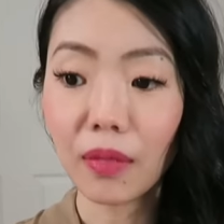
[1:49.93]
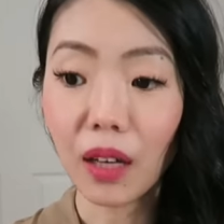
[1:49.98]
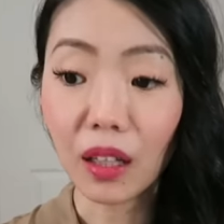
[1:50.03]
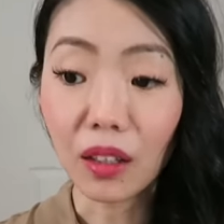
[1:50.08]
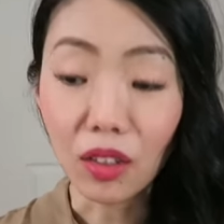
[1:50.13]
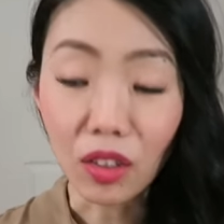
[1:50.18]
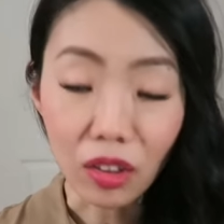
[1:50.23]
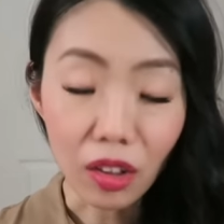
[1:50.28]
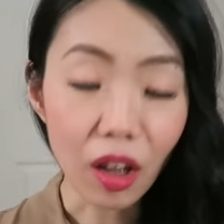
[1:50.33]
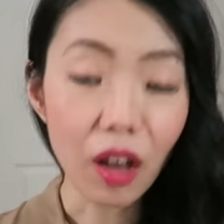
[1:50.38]

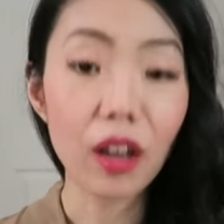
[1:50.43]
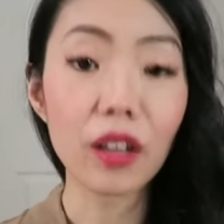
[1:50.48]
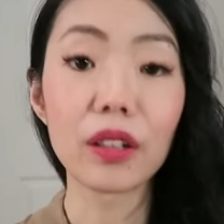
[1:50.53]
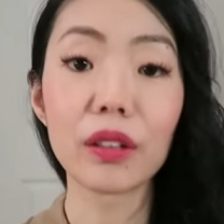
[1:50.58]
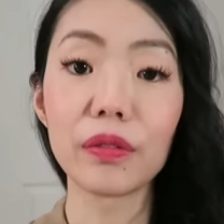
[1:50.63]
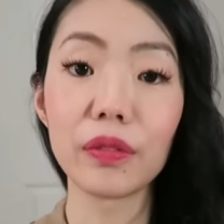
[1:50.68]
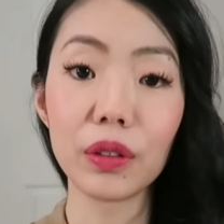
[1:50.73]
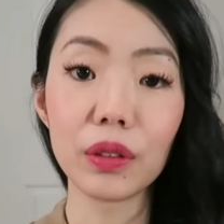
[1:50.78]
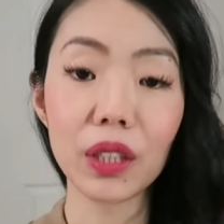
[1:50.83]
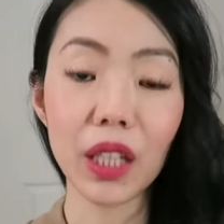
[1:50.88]
a lot
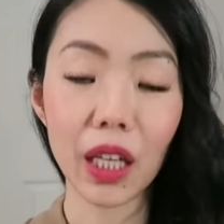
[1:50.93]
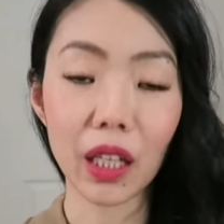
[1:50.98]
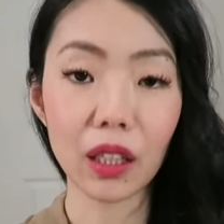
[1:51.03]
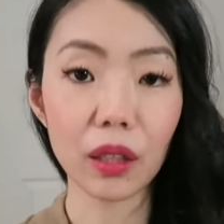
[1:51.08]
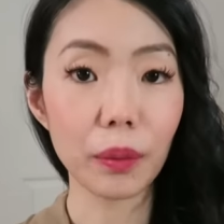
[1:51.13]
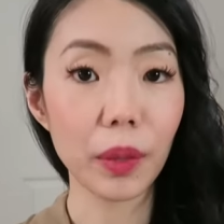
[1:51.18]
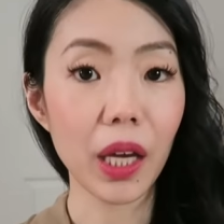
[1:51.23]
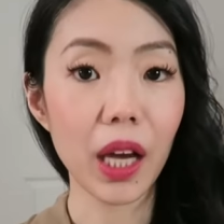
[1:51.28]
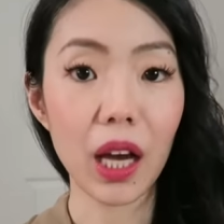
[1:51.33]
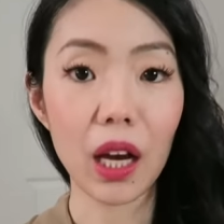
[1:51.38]
of you
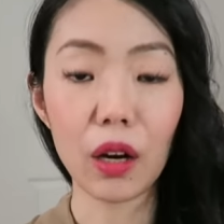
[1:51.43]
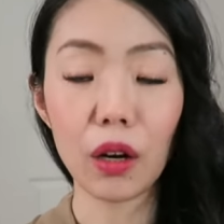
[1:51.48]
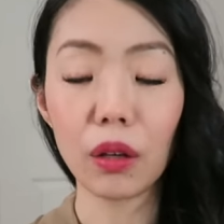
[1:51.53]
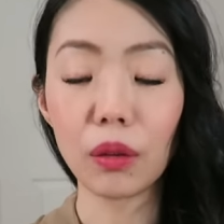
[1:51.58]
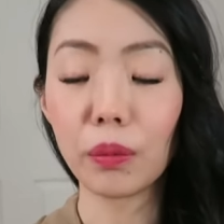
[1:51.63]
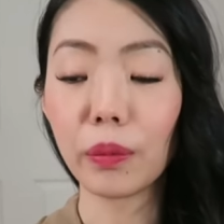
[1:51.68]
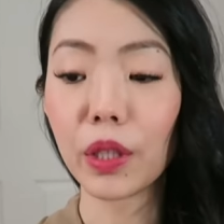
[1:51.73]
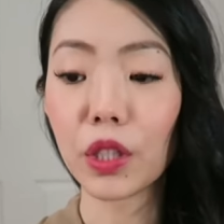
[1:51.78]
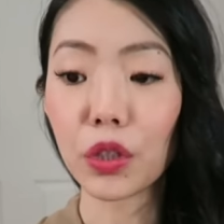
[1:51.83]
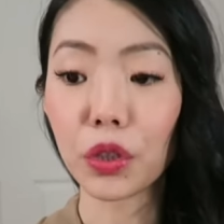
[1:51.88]
telling me
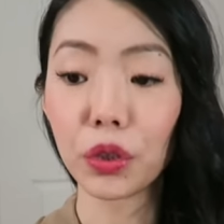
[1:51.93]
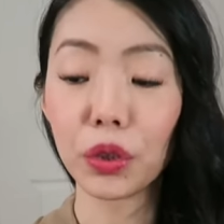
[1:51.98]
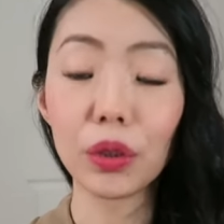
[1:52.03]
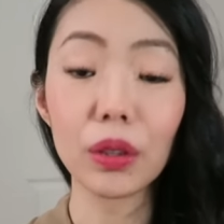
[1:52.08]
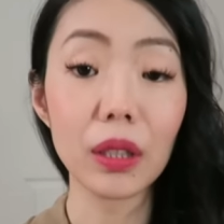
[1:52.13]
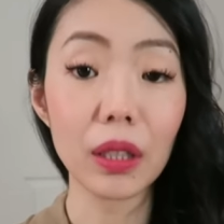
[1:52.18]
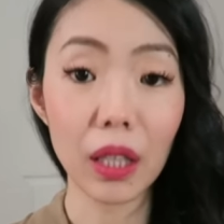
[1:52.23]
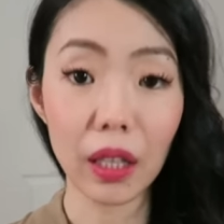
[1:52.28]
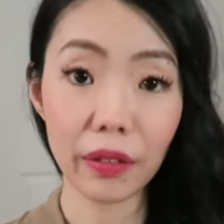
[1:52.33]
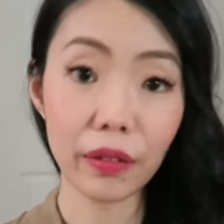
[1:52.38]
how much you
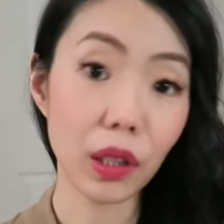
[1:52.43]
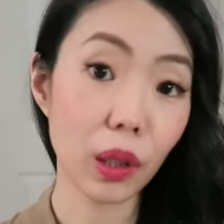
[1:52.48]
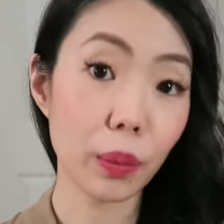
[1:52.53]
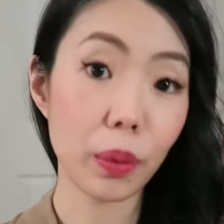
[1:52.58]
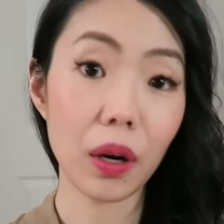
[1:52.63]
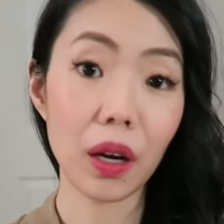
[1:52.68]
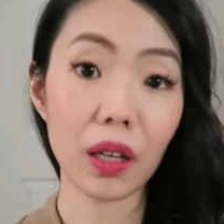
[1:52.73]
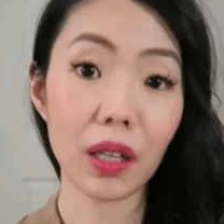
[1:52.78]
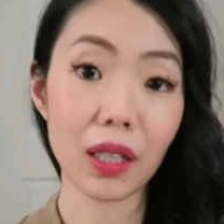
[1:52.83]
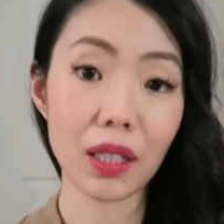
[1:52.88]
love their
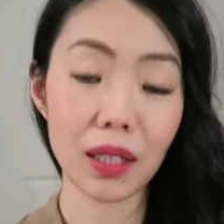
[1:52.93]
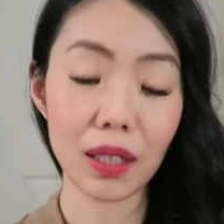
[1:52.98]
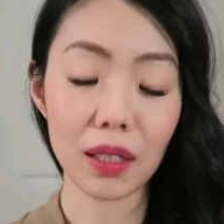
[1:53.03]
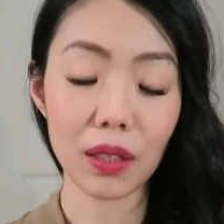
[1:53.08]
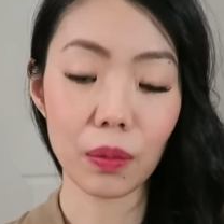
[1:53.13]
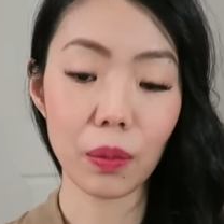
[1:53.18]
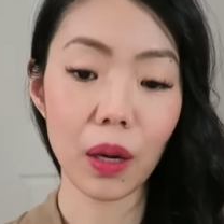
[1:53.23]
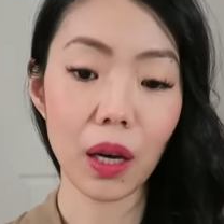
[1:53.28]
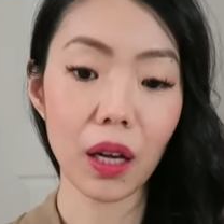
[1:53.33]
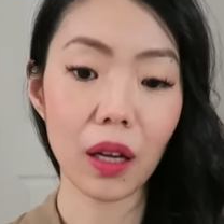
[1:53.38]
products
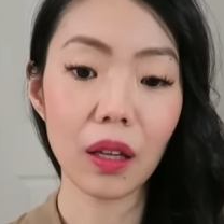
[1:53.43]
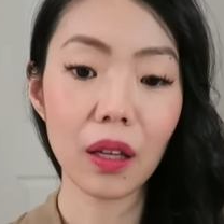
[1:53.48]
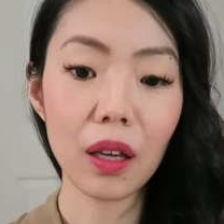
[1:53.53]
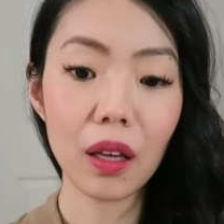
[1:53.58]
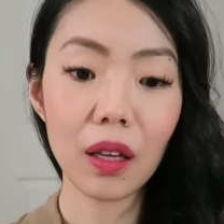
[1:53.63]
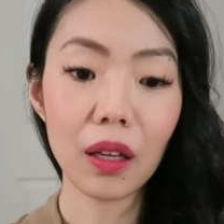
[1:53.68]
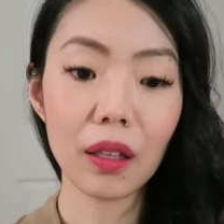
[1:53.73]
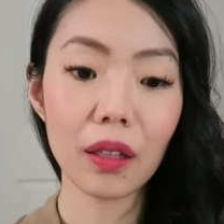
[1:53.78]
as well.